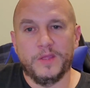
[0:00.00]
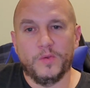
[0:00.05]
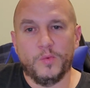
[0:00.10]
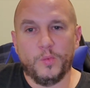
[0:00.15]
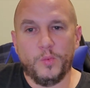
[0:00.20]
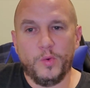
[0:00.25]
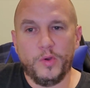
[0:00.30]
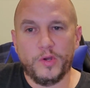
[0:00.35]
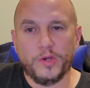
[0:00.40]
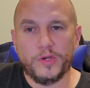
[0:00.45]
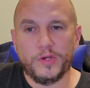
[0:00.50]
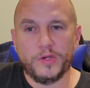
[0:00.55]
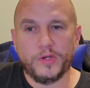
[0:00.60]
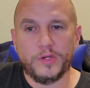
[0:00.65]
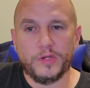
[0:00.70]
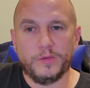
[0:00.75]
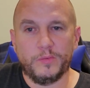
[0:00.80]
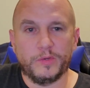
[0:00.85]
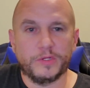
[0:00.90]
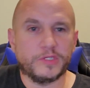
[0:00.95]

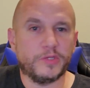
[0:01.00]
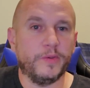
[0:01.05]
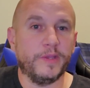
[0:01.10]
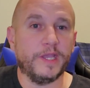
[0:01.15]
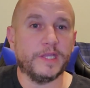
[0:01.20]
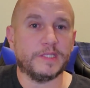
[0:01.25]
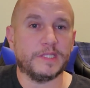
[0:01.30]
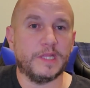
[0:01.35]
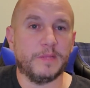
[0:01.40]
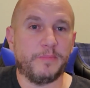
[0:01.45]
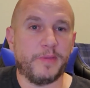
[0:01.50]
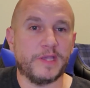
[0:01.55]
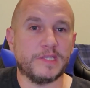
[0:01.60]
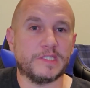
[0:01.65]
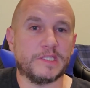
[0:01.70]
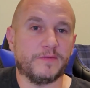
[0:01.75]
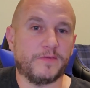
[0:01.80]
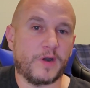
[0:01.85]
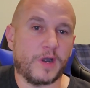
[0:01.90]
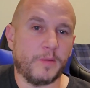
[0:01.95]
we're doing it to the
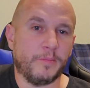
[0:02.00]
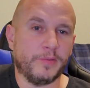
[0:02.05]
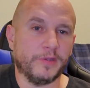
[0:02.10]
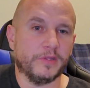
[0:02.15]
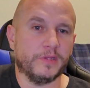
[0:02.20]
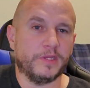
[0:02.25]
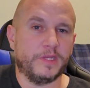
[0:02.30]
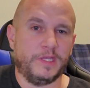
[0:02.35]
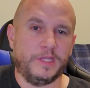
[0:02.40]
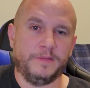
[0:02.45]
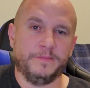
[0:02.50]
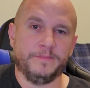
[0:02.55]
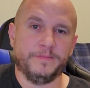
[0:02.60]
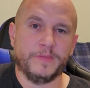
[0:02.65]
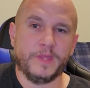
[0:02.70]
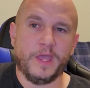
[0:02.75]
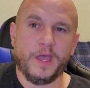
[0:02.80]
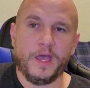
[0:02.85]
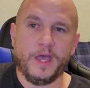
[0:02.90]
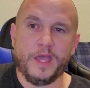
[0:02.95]
best of our ability.
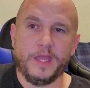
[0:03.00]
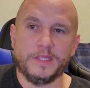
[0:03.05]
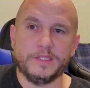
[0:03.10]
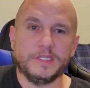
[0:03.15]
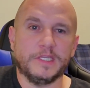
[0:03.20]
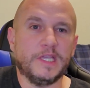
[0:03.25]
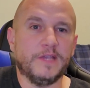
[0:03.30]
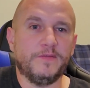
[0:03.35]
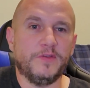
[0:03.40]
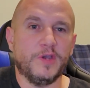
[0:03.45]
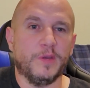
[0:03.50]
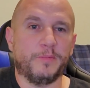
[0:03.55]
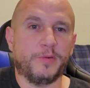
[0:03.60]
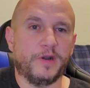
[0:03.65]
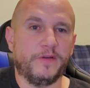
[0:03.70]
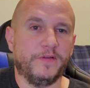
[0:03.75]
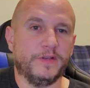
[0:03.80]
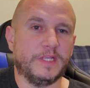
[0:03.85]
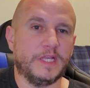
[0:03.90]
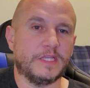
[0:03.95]
And to give you a
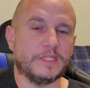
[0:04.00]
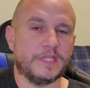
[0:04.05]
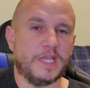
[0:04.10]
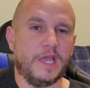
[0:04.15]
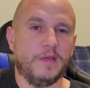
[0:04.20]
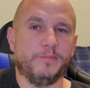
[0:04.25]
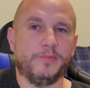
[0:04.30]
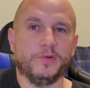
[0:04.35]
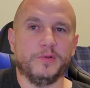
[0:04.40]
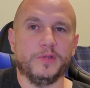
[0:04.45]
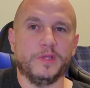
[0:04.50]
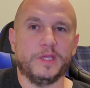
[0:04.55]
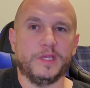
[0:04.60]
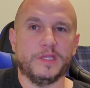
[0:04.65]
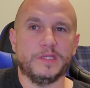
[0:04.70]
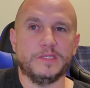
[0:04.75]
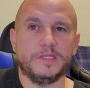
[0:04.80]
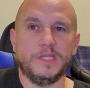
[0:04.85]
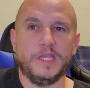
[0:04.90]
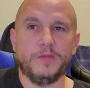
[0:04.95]
perfect example
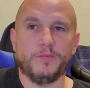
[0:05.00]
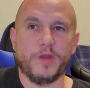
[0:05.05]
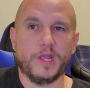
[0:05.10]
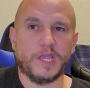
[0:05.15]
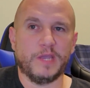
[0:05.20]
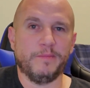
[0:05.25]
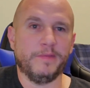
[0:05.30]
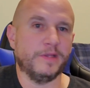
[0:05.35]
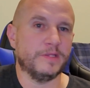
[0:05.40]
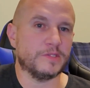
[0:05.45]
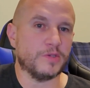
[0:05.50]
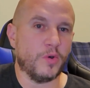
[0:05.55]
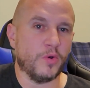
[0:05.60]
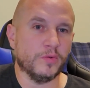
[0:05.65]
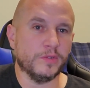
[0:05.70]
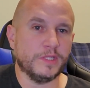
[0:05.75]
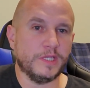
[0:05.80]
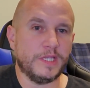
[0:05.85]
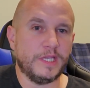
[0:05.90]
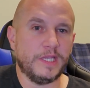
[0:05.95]
is he recommends
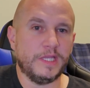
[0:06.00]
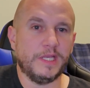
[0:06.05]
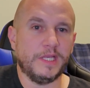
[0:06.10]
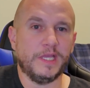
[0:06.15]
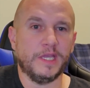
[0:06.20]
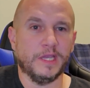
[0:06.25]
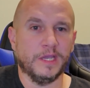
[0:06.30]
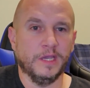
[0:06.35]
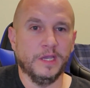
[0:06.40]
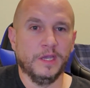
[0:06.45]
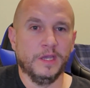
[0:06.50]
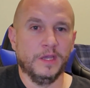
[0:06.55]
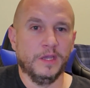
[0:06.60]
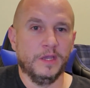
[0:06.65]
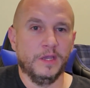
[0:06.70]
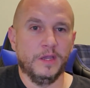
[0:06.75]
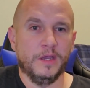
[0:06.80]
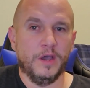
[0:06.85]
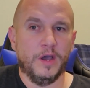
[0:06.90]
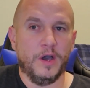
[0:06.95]
only eating
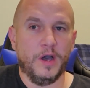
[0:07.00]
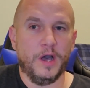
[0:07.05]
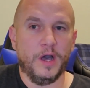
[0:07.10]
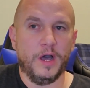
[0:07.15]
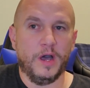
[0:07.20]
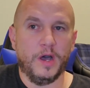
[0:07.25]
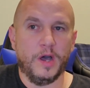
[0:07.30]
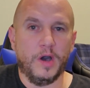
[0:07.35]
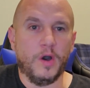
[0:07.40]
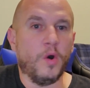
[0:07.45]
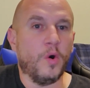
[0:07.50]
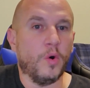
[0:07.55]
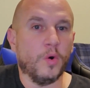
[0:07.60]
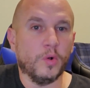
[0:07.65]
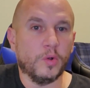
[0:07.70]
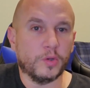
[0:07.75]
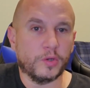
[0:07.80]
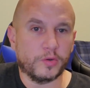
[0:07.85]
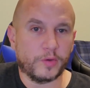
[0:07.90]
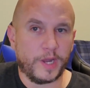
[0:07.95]
a
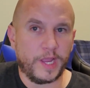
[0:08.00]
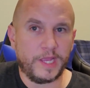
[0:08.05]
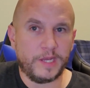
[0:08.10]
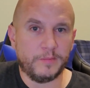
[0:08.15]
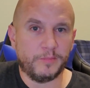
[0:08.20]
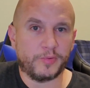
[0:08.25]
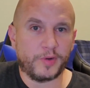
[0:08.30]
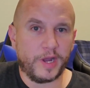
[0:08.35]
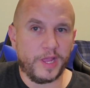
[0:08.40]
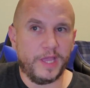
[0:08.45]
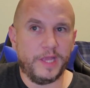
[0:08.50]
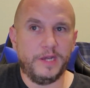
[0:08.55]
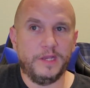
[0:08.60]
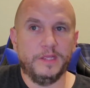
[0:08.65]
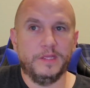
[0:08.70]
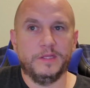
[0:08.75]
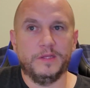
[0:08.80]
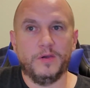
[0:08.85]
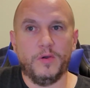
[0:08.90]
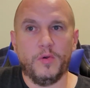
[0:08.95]
whole grain bread,
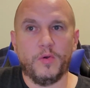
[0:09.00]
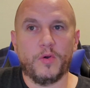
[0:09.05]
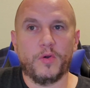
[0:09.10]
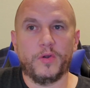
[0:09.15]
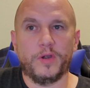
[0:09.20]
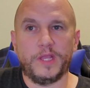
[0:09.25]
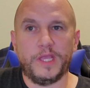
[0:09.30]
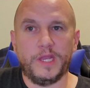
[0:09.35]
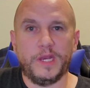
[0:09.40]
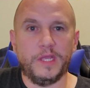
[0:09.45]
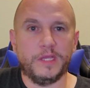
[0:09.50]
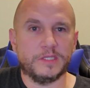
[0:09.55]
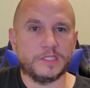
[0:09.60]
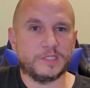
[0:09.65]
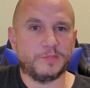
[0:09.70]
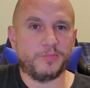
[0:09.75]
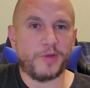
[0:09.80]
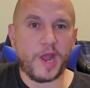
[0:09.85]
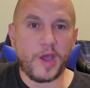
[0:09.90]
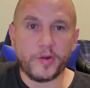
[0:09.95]
or eating
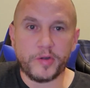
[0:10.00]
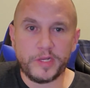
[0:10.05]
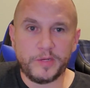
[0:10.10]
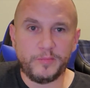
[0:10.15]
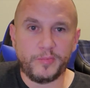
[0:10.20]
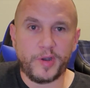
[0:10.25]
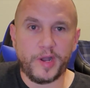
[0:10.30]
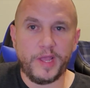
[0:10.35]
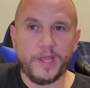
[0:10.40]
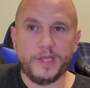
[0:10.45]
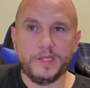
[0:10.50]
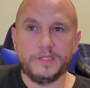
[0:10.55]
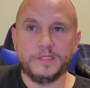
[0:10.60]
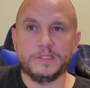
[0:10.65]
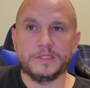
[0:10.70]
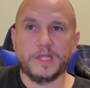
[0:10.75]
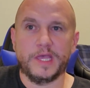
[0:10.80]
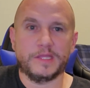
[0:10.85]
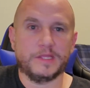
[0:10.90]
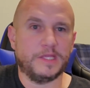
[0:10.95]
sprouted
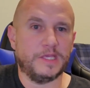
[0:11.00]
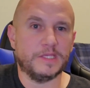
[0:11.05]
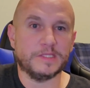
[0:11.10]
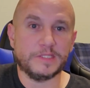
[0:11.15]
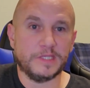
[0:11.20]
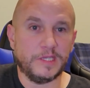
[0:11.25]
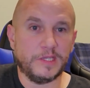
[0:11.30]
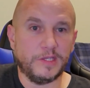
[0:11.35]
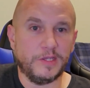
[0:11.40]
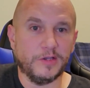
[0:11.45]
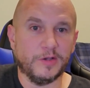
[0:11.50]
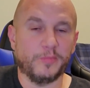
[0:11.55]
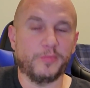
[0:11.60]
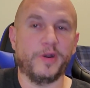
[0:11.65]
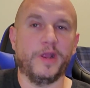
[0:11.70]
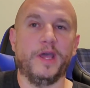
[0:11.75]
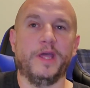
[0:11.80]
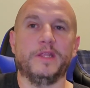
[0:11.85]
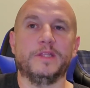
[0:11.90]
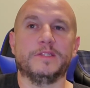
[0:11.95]
breads like the Ezekiel
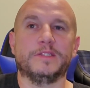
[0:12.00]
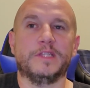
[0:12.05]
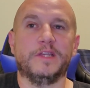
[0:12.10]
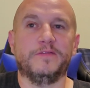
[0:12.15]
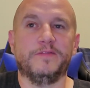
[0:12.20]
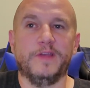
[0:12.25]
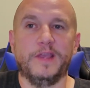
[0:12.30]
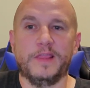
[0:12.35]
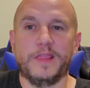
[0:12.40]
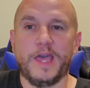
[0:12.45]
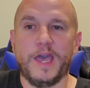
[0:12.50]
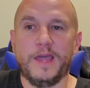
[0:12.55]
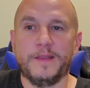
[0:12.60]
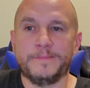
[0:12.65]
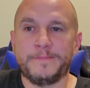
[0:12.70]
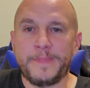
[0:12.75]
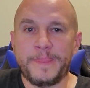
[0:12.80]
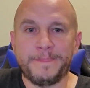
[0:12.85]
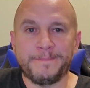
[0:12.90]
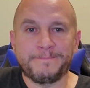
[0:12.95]
bread and stuff like that.